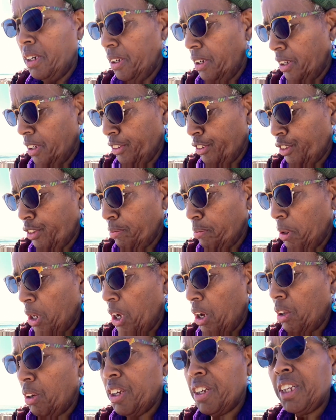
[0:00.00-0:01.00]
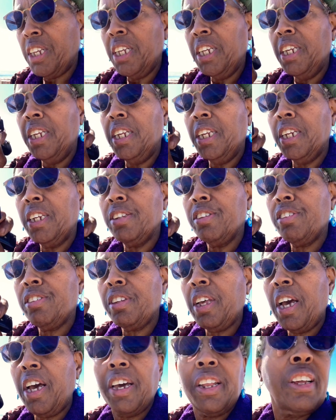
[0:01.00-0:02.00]
a smaller key
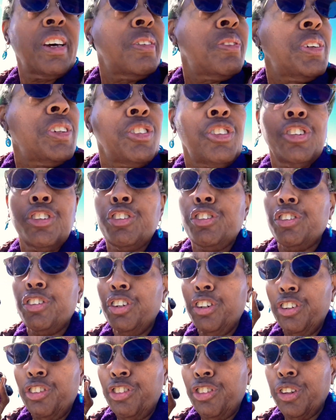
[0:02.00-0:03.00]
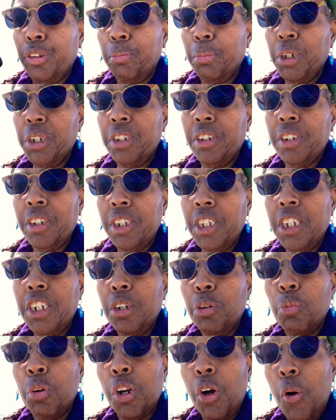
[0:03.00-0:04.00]
inside of it, just touch the button and
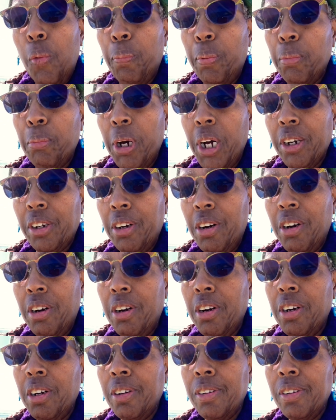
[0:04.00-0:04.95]
it would open my car.